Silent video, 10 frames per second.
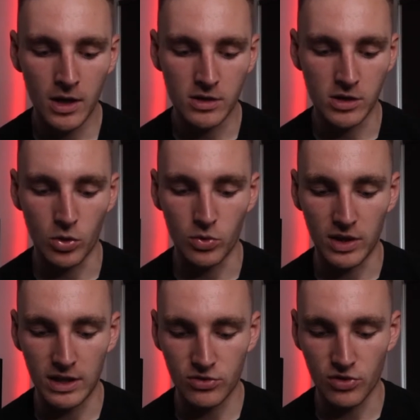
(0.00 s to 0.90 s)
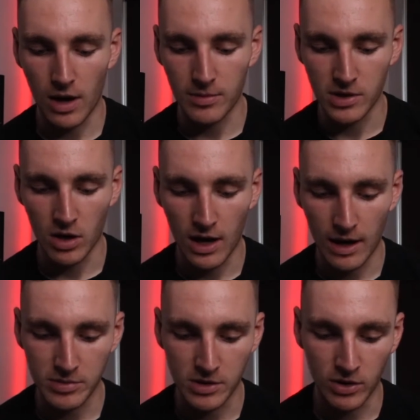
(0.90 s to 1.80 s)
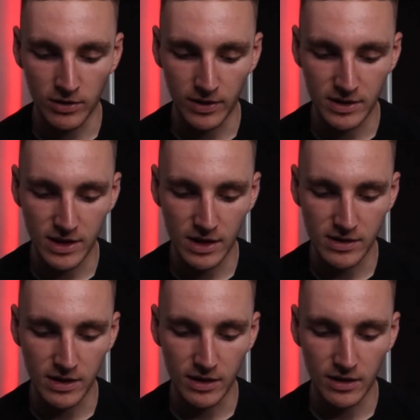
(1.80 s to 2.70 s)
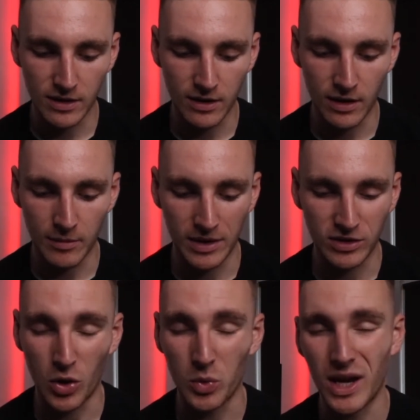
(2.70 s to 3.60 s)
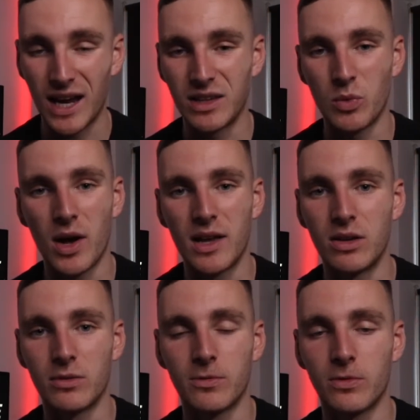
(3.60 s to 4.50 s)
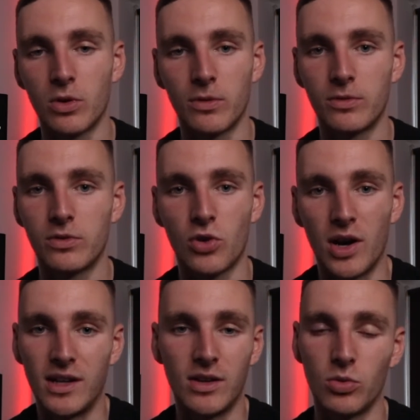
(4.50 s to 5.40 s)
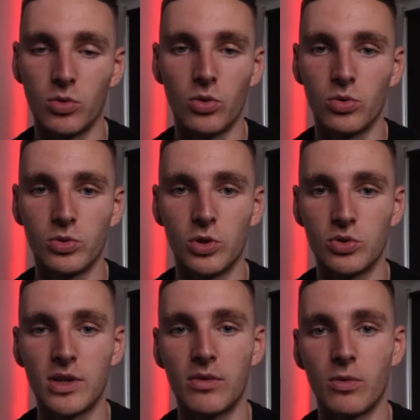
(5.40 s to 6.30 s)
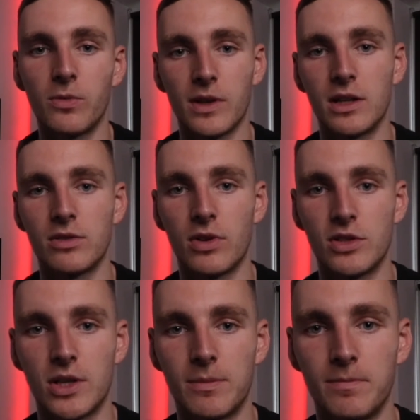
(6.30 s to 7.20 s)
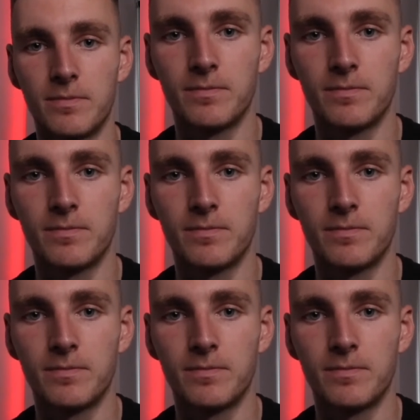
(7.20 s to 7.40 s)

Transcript: So these straps are absolutely fantastic, and don't get in the way of training or your general fitness regime.